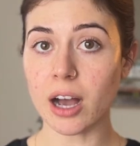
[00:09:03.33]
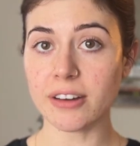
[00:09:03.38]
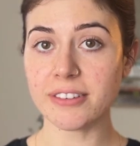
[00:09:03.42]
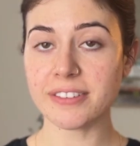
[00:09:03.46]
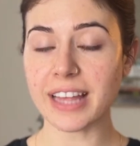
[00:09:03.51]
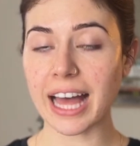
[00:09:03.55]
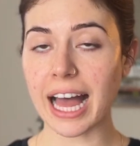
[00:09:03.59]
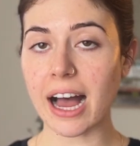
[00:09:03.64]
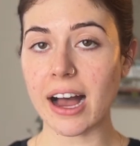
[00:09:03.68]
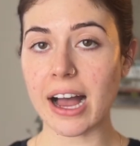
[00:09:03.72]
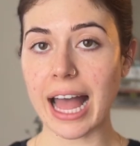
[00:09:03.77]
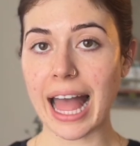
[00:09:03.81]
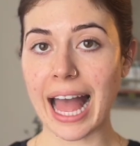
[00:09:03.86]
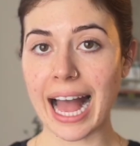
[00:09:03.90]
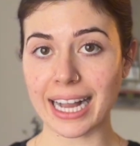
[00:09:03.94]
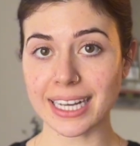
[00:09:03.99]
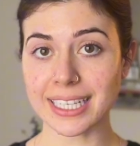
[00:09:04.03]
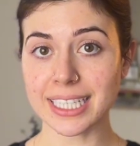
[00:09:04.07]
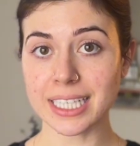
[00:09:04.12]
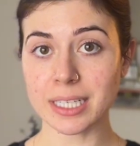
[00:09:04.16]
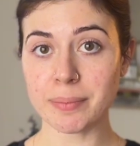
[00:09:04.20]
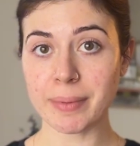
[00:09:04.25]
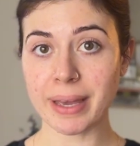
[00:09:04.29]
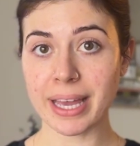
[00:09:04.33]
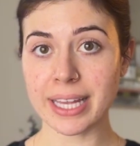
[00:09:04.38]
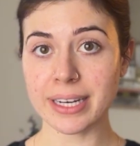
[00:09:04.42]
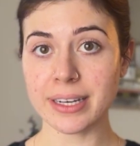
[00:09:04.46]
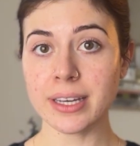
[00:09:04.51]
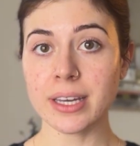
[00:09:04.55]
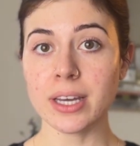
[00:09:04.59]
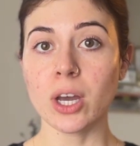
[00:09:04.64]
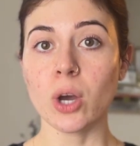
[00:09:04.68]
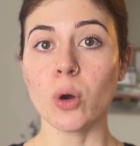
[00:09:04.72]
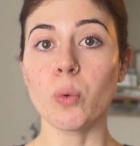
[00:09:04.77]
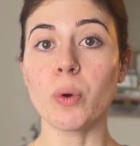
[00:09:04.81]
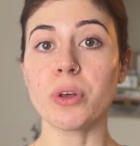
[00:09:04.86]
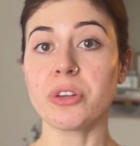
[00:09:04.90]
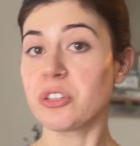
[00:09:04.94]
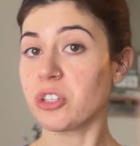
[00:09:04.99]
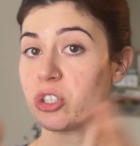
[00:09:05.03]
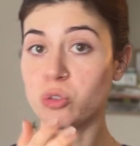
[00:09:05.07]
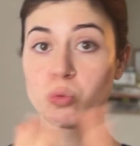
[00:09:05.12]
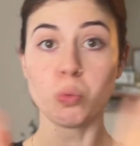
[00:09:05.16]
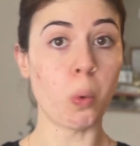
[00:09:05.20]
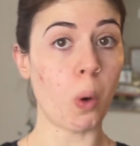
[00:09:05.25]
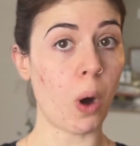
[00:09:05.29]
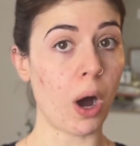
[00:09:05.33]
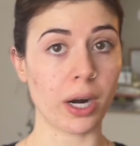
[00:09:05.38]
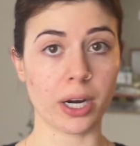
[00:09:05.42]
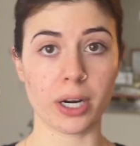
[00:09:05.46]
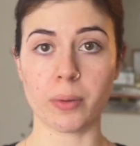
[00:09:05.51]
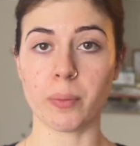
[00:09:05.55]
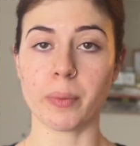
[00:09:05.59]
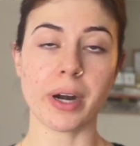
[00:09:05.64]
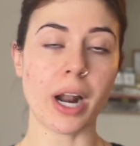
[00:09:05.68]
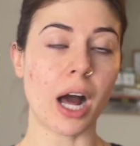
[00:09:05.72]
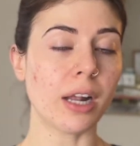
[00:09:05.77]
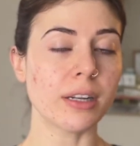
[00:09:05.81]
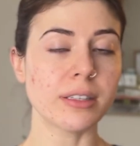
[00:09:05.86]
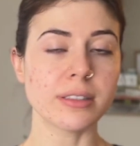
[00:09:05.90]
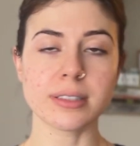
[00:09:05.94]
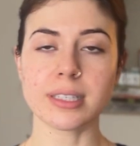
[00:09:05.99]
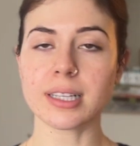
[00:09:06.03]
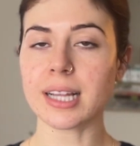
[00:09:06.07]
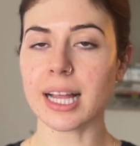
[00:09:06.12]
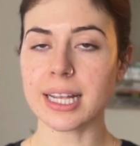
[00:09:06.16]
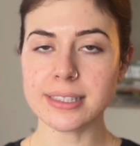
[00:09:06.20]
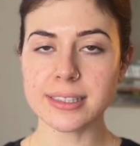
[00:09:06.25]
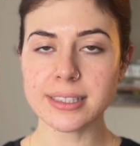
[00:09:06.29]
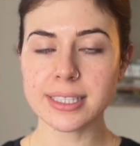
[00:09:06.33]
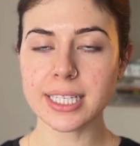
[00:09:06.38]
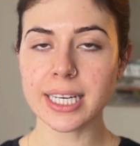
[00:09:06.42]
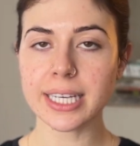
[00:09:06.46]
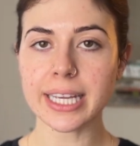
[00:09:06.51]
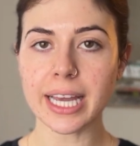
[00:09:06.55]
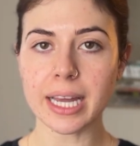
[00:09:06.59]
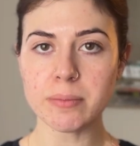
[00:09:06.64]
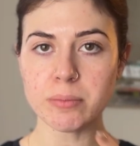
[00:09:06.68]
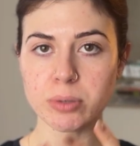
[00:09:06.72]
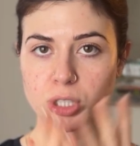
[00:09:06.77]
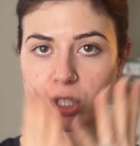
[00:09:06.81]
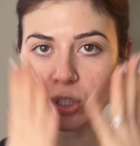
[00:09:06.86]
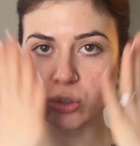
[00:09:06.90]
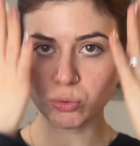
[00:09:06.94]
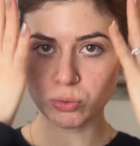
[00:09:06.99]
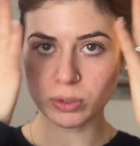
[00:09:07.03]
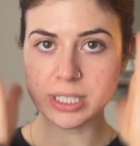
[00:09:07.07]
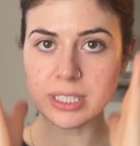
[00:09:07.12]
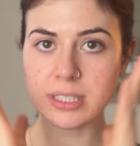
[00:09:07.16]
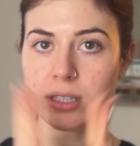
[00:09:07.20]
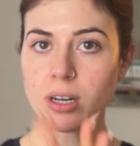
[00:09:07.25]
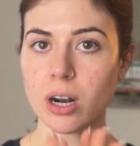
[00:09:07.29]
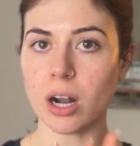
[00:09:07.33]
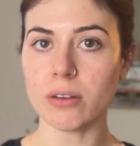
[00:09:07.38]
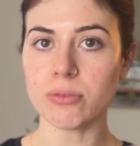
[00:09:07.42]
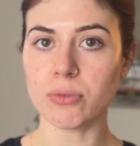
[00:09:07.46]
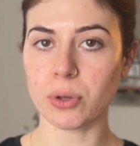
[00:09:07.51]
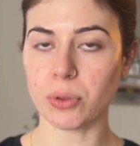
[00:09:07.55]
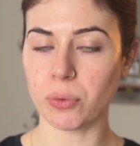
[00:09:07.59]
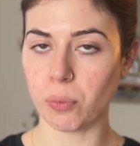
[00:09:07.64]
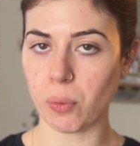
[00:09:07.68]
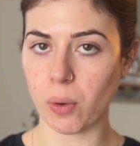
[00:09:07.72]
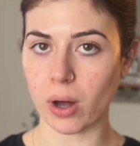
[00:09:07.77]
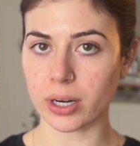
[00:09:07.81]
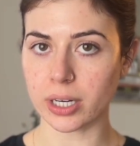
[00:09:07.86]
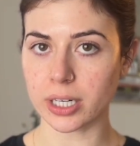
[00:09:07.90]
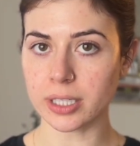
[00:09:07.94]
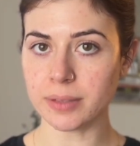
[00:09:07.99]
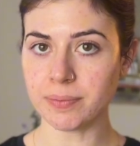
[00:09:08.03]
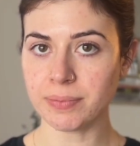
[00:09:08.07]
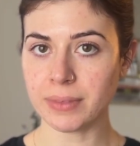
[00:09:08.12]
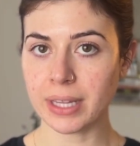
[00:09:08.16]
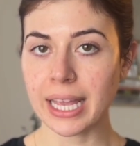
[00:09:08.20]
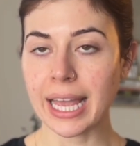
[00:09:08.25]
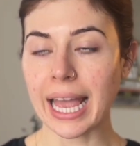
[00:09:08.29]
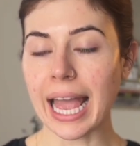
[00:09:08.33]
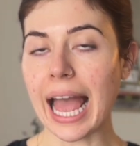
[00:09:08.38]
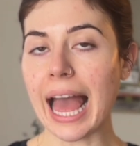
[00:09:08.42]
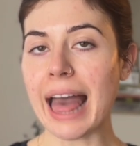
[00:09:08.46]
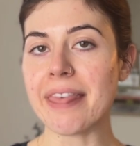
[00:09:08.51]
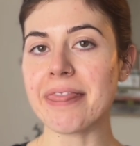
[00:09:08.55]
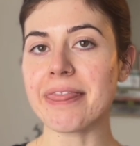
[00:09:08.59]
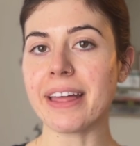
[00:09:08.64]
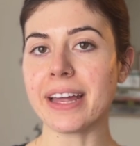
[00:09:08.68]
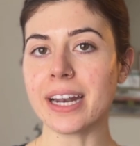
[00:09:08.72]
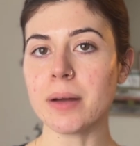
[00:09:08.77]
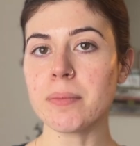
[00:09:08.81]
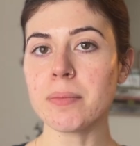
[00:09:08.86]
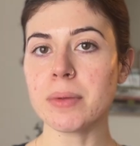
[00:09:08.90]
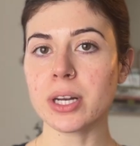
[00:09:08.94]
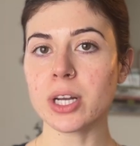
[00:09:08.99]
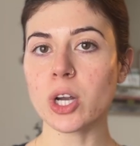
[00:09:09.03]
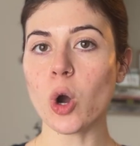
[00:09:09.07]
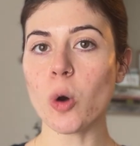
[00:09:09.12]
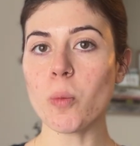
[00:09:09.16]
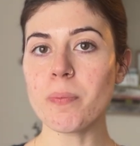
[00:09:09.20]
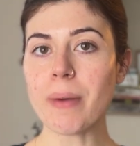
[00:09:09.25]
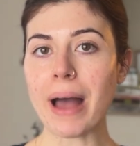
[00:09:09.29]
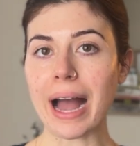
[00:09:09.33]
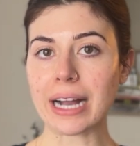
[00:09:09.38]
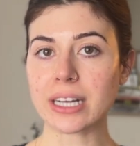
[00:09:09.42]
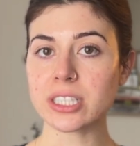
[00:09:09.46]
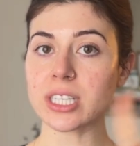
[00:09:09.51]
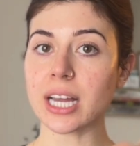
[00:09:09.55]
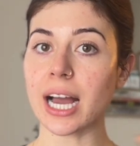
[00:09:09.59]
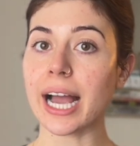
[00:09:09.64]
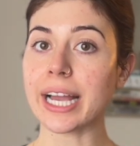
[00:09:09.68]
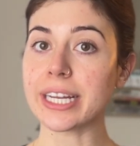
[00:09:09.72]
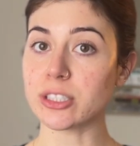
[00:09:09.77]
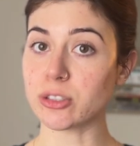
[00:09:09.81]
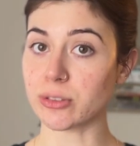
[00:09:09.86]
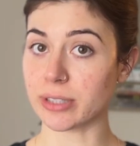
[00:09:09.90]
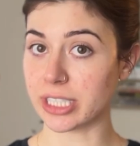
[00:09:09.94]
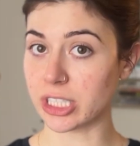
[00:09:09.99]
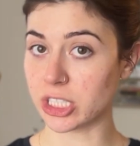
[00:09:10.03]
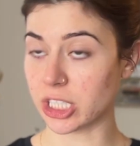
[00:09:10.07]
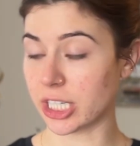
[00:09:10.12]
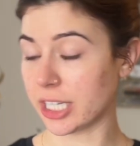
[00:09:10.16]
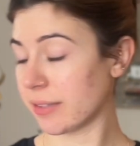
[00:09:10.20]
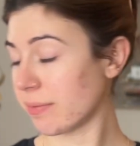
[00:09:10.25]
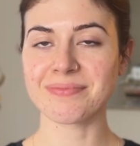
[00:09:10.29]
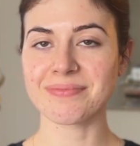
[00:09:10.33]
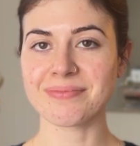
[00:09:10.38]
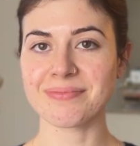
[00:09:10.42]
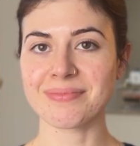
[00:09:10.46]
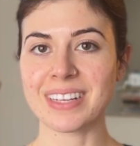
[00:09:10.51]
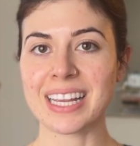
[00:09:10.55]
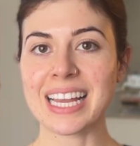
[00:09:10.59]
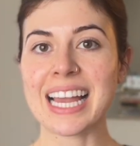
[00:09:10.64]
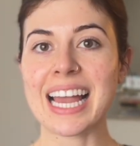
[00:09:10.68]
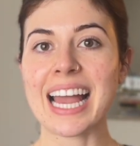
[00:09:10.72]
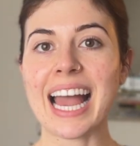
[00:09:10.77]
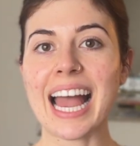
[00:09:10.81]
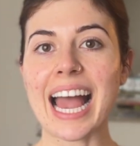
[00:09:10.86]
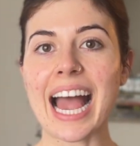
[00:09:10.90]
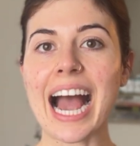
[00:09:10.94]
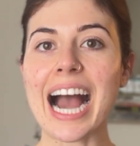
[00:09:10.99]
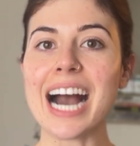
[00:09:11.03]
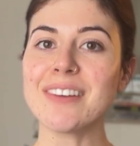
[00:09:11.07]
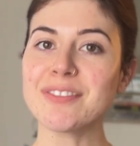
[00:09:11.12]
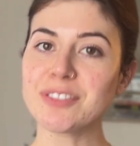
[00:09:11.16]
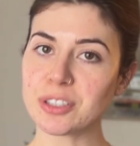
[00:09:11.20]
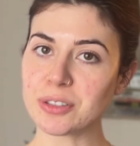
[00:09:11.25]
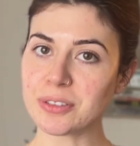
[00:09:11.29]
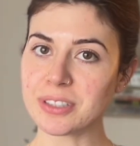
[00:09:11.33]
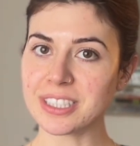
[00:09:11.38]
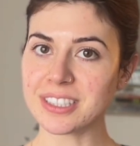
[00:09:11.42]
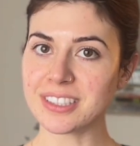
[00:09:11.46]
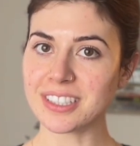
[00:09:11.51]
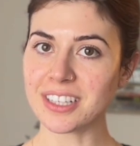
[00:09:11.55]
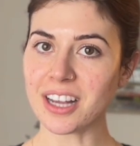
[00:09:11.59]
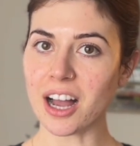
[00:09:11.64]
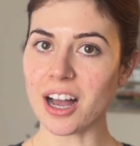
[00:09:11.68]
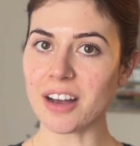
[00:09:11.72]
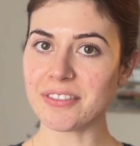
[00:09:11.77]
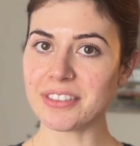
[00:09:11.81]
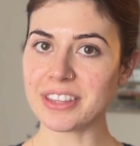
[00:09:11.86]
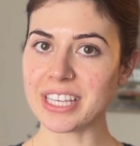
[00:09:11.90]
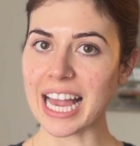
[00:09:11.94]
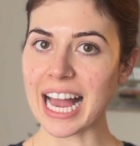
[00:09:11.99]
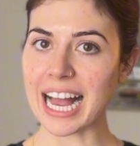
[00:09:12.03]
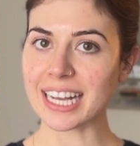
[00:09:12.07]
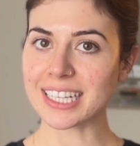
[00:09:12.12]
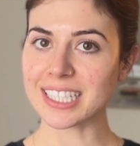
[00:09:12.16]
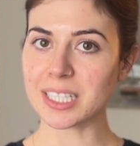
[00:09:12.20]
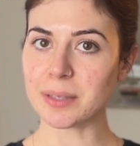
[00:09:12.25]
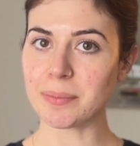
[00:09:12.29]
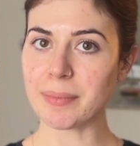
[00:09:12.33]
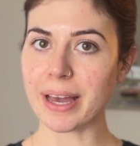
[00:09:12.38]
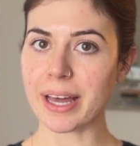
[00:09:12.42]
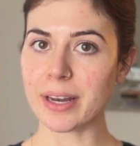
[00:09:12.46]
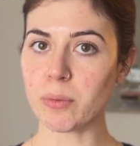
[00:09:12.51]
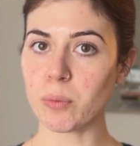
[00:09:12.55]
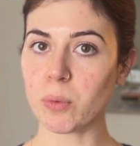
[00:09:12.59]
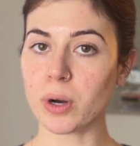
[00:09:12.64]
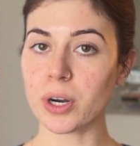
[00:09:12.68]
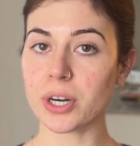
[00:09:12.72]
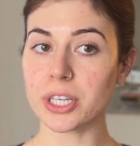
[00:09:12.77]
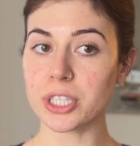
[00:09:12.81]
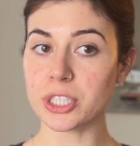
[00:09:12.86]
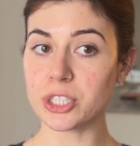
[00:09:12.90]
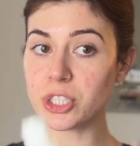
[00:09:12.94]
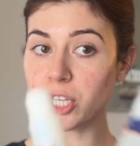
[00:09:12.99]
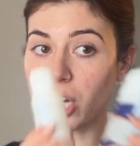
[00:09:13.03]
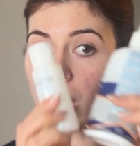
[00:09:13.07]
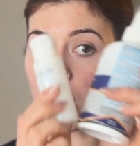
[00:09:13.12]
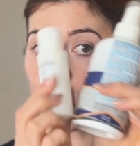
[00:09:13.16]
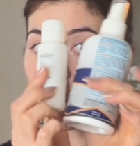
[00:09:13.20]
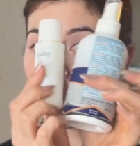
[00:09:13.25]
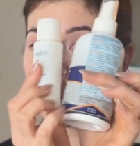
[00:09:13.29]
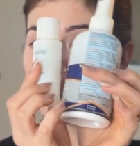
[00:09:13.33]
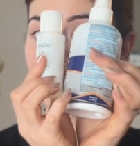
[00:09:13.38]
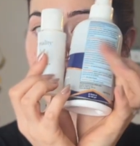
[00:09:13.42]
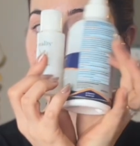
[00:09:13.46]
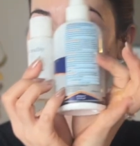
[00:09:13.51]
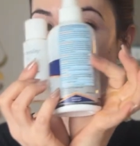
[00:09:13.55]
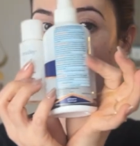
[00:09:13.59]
the acne med with just water. We're not cleansing again, but just rinse it off with water. And then I'm gonna go back to hydration. After rinsing off the acne med, we're gonna tone and